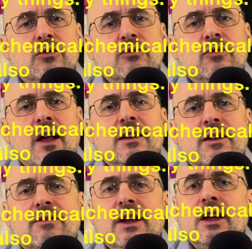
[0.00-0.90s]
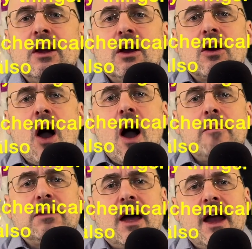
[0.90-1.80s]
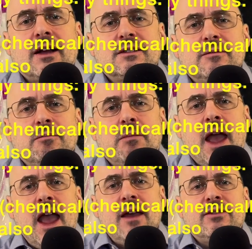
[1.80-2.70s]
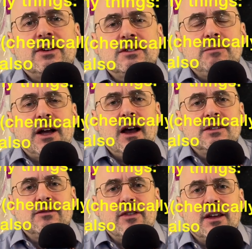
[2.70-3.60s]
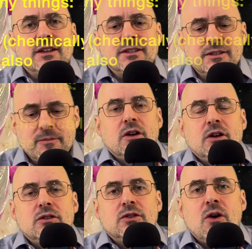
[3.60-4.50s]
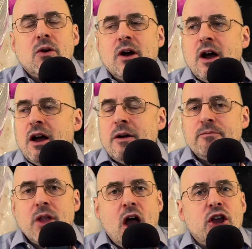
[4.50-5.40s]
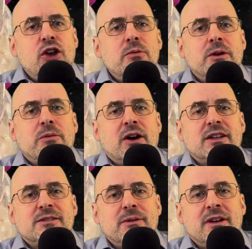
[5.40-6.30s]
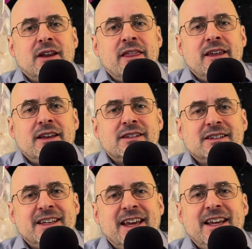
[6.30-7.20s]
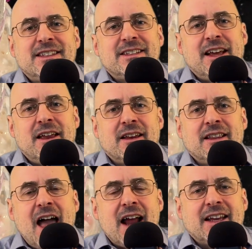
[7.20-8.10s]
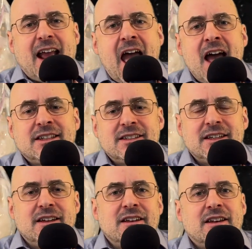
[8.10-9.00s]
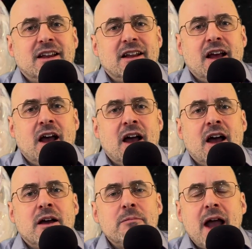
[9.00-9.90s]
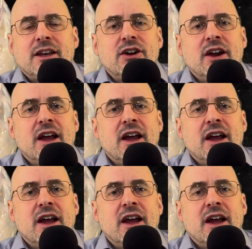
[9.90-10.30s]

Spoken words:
relatively complex behaviors because of this. So a human participant in this yeast and lactic acid bacteria